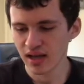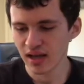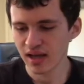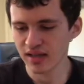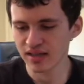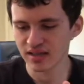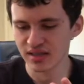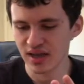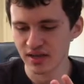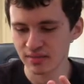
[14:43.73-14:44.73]
He's
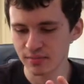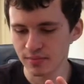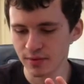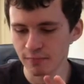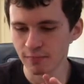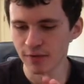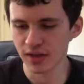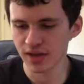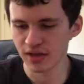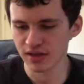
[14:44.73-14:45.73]
got
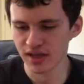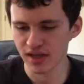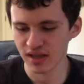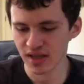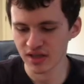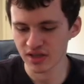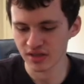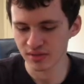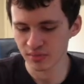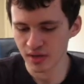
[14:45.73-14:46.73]
really good
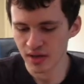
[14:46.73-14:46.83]
articulation,